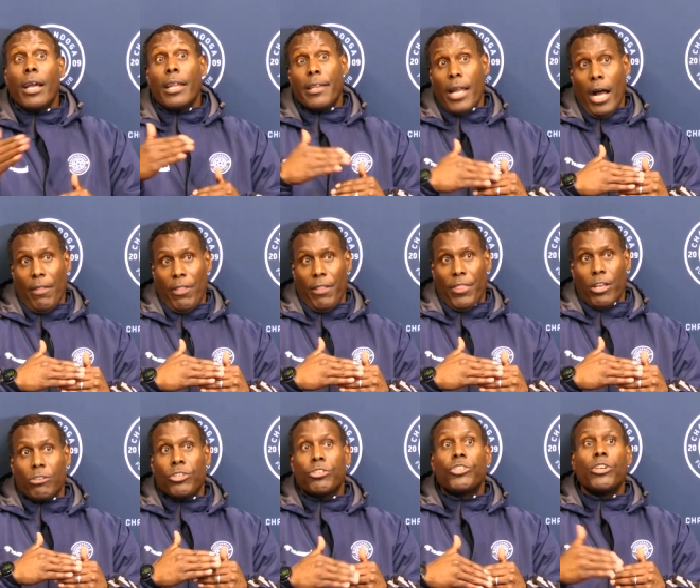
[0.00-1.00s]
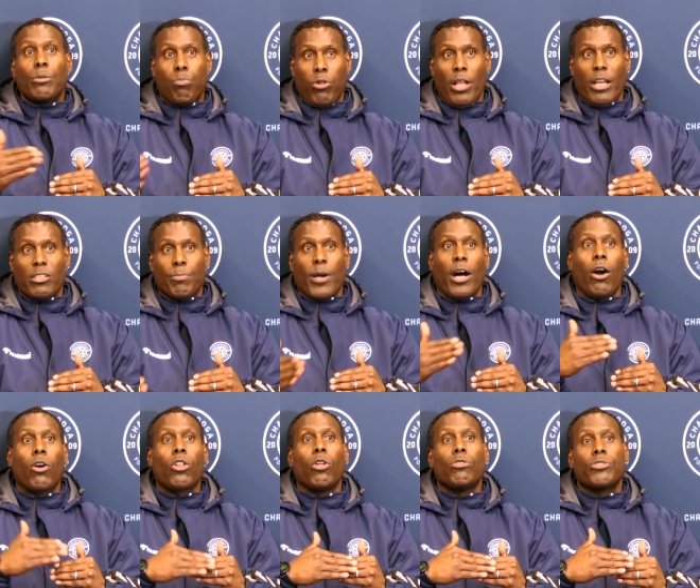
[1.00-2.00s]
Not that they're just good players, but how
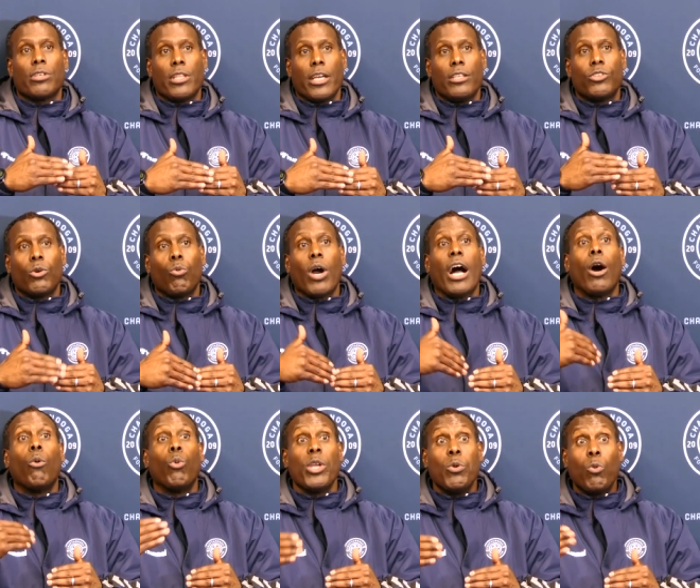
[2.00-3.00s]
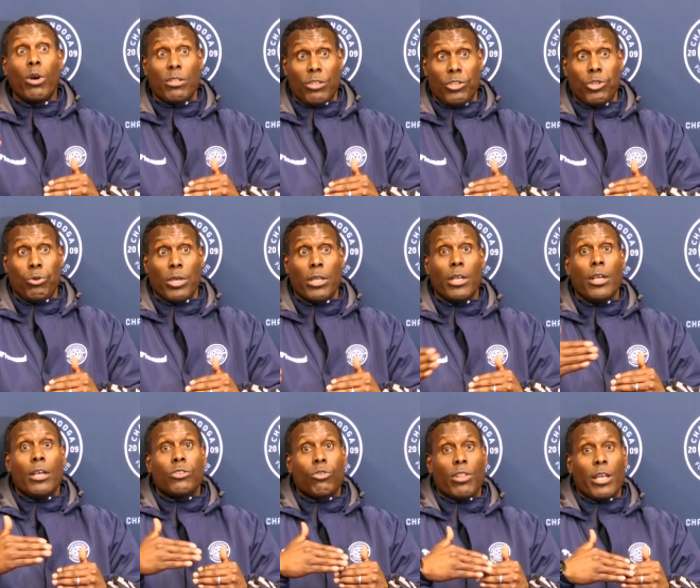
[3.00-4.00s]
close are they to how we want to do it,
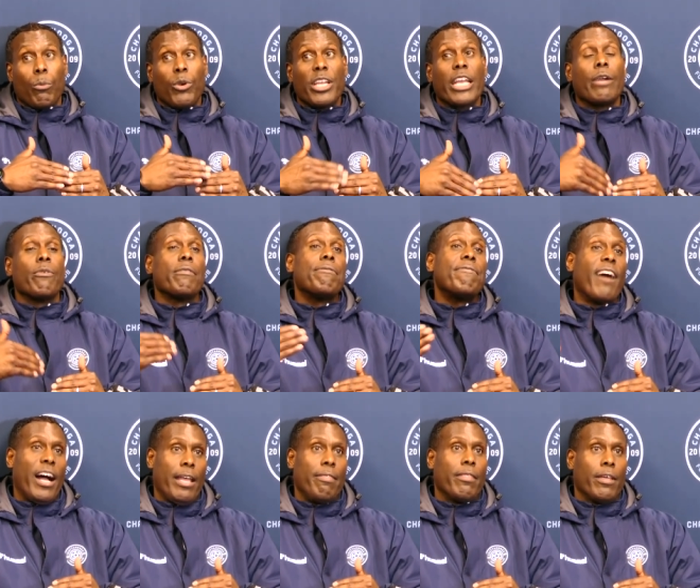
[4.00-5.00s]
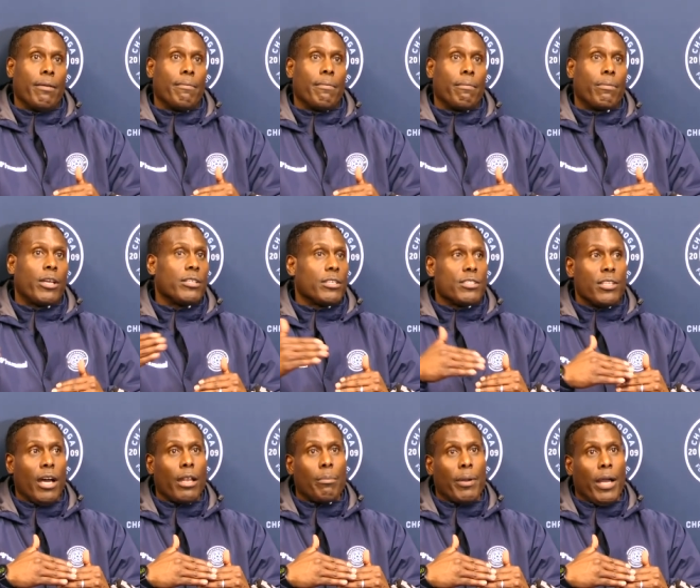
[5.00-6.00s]
so then we can refine them? Because it's
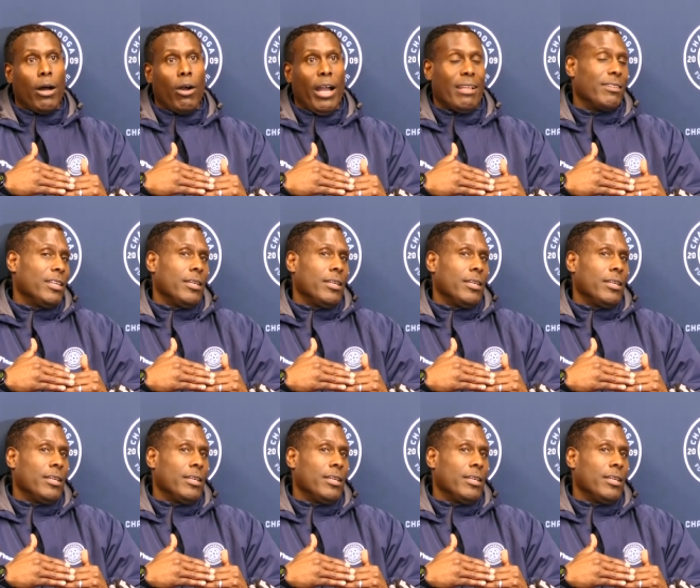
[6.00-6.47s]
not about,